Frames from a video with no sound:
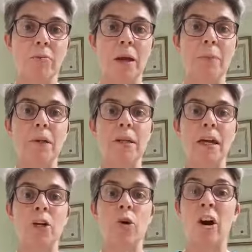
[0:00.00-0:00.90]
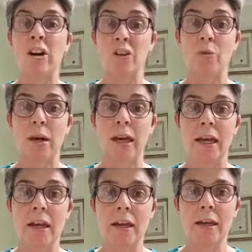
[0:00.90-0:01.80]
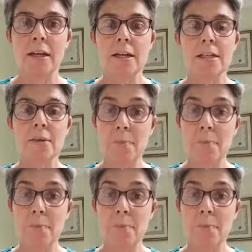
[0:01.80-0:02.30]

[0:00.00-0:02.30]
People kind of go out of their way to